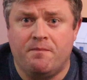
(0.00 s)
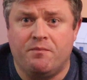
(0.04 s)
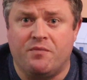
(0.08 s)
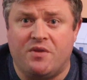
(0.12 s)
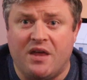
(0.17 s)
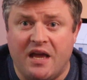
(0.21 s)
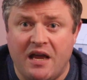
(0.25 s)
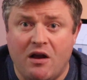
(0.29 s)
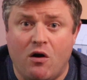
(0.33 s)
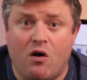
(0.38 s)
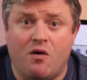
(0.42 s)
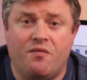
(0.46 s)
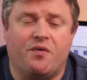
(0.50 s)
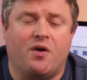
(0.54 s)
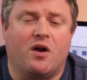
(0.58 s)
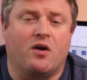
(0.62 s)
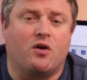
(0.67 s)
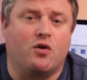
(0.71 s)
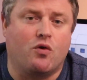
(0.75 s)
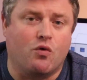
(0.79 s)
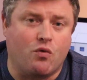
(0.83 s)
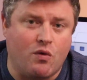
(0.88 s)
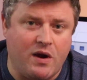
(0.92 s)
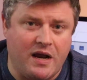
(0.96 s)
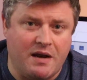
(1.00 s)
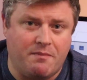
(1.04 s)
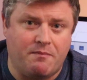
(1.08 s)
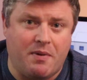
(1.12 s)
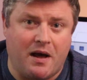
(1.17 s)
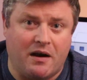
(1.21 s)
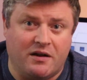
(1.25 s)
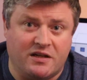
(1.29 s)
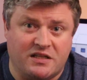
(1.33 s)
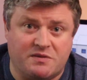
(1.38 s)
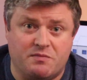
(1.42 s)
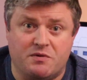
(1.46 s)
They offer a great
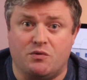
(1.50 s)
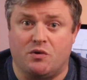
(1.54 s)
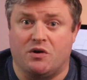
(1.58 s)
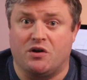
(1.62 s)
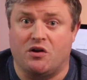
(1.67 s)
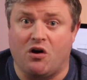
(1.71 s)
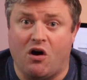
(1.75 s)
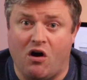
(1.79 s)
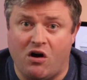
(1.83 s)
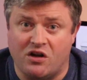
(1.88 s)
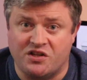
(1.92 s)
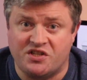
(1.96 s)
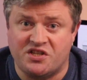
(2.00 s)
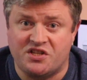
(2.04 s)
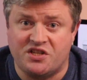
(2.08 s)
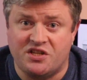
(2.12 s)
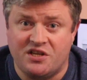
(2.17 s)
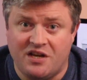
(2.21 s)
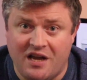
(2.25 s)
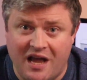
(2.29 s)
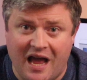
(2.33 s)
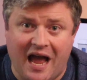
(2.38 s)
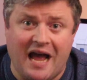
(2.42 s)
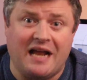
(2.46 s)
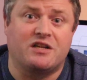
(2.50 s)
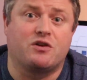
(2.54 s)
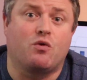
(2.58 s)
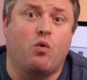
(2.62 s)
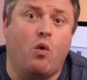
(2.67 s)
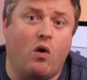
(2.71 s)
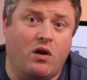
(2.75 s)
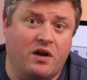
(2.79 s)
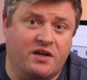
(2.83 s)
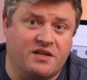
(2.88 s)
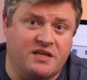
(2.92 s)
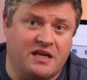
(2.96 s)
balance between cost and
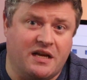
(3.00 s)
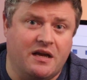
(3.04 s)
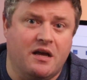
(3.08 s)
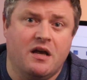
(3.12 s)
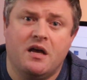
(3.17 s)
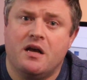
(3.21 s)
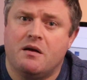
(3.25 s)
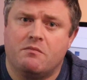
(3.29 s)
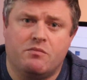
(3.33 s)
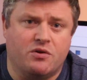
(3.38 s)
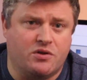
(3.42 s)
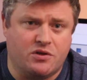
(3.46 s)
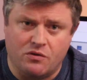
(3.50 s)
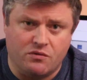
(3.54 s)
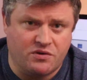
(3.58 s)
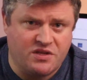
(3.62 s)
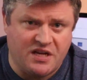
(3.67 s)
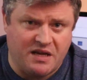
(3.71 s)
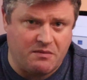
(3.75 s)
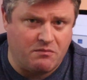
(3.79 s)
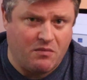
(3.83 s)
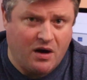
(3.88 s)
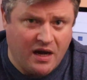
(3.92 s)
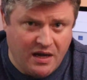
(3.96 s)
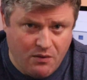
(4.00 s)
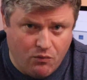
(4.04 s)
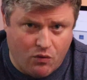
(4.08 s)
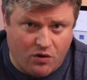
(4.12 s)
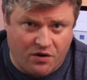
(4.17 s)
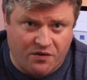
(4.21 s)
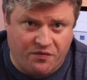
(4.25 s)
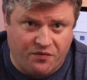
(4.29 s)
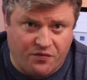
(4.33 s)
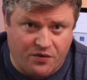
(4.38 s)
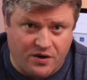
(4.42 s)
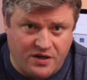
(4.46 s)
quality, but don't take my
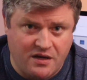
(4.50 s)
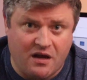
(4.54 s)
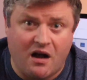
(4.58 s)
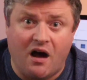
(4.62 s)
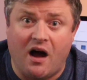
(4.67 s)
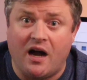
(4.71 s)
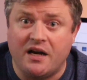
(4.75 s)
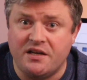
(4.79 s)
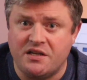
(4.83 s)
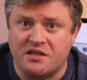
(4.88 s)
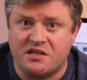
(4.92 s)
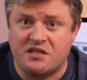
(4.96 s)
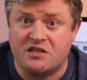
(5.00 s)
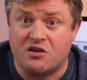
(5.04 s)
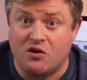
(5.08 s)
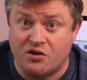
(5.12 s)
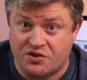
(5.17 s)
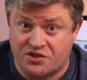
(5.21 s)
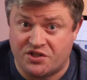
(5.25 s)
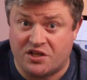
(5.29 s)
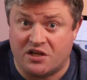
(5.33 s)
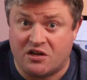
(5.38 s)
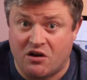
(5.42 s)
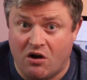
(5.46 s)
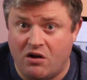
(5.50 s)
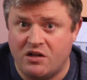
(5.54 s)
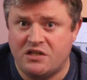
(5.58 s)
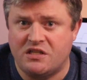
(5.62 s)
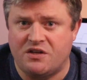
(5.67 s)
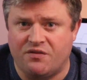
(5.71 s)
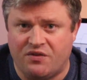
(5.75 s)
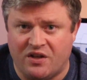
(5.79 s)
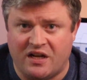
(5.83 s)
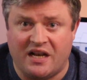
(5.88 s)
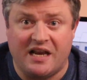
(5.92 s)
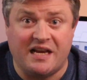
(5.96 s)
word for it. I discussed the cost
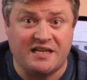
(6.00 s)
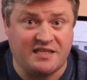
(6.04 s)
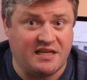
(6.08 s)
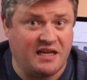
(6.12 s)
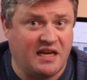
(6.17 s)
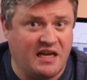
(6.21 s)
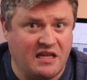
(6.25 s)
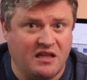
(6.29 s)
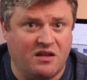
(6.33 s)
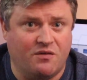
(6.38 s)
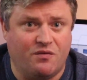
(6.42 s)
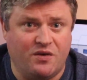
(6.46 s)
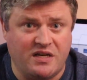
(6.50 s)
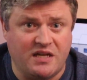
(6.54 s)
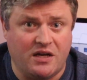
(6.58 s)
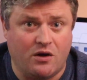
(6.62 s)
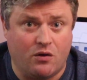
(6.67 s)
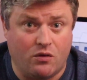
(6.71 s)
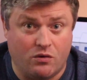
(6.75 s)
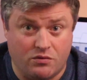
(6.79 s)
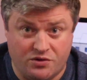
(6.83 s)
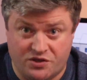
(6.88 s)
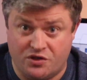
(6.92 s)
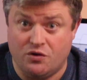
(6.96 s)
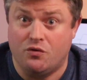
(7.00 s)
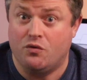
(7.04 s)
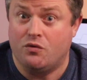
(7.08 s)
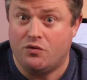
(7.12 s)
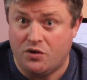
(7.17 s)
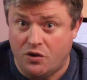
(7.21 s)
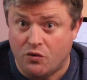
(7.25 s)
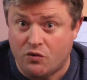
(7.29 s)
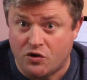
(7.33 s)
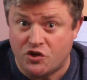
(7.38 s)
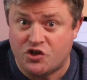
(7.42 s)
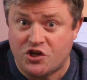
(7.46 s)
of the glazing in the video, so
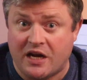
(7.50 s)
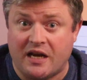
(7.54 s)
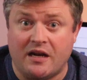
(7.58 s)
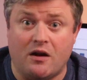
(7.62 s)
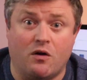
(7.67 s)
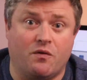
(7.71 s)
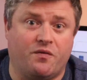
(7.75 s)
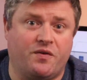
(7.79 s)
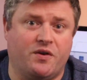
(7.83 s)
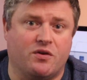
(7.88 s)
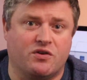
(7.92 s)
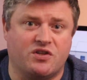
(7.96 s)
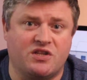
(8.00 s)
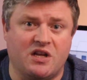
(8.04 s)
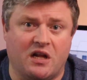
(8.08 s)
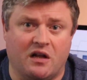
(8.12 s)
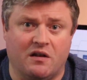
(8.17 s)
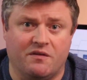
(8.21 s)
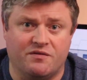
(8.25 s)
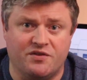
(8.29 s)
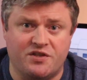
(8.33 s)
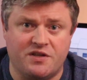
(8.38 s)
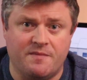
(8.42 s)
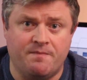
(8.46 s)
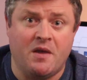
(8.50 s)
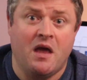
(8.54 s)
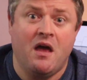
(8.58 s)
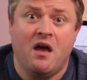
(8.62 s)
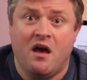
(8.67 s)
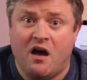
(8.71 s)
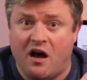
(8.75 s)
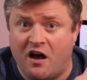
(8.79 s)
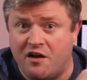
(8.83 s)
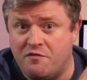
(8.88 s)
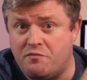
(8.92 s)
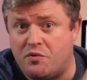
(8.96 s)
you can check it out for yourselves.
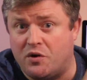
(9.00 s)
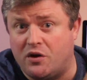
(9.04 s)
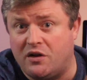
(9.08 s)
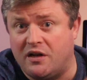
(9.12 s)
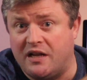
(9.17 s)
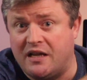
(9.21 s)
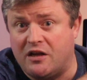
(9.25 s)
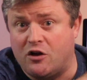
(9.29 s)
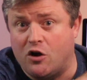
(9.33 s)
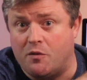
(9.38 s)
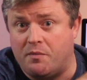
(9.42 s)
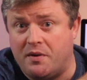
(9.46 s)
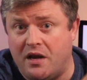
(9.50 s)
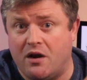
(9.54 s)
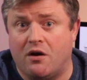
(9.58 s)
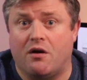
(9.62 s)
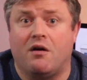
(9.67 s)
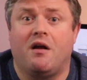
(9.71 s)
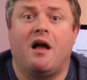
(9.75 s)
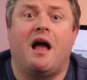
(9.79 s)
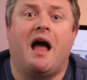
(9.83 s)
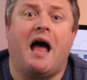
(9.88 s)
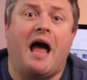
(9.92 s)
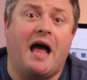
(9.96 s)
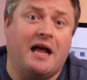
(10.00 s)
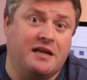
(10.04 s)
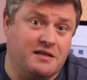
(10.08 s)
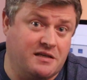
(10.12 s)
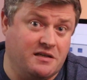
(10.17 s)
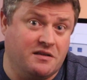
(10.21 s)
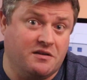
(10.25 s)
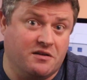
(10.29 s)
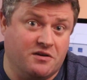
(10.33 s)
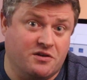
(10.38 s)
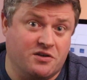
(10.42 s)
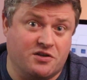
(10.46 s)
I've put a link up here and
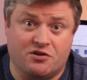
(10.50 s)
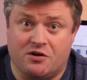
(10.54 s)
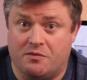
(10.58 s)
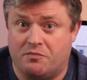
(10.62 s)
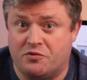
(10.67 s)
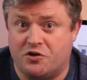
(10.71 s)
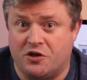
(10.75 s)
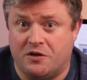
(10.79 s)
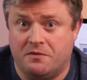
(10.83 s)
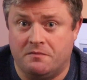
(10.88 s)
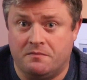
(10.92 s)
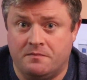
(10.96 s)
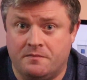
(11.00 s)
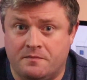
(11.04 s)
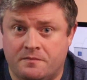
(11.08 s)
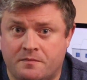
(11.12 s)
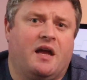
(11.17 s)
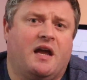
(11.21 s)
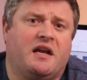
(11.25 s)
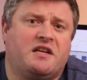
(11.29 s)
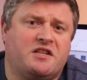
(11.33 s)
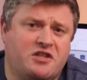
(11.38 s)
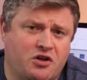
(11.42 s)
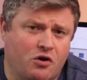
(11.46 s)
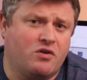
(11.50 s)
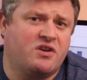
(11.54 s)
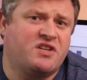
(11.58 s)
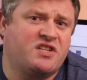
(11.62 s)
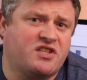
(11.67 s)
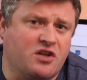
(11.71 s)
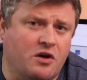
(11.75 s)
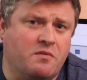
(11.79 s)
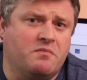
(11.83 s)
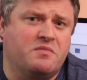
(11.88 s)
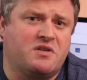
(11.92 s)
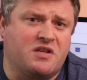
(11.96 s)
in the description. It took
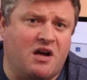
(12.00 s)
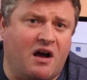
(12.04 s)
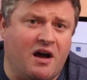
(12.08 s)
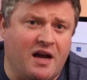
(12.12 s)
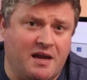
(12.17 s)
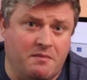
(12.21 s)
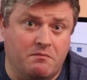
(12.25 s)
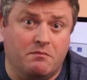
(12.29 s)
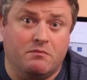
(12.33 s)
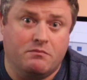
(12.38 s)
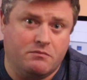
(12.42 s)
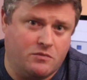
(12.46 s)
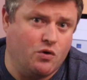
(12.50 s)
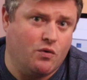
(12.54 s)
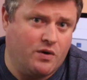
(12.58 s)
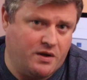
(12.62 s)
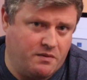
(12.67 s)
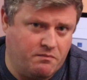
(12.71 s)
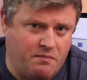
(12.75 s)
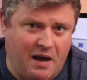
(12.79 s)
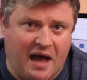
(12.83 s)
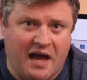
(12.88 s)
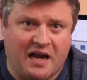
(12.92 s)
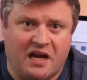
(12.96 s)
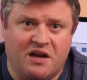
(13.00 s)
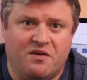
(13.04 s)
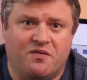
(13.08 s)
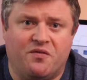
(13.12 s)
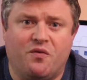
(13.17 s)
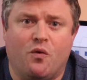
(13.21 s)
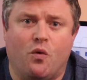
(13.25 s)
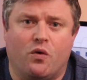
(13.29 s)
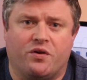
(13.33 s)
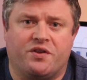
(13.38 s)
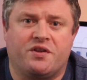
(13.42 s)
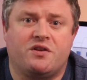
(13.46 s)
some time going back and
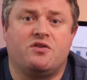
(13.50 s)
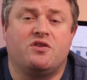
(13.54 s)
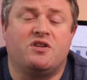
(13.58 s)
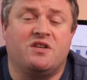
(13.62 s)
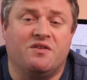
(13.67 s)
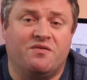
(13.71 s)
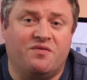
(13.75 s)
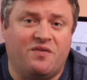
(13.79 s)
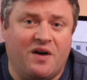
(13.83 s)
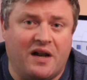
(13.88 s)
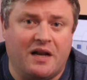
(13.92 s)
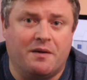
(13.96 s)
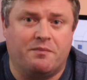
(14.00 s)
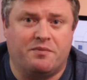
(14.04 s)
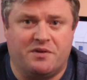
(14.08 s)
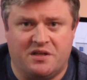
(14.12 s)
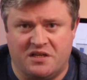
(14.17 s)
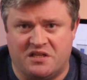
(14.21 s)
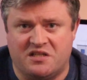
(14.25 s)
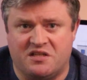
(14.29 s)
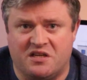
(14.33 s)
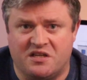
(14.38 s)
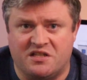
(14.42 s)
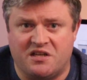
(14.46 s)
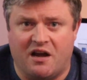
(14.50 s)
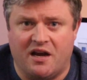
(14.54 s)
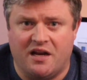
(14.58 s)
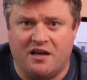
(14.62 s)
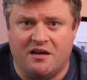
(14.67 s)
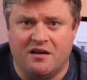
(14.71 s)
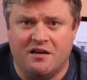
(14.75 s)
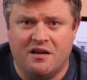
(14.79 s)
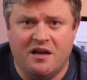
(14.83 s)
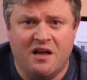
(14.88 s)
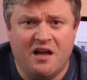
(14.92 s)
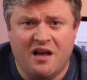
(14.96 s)
forth to develop this
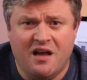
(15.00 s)
design.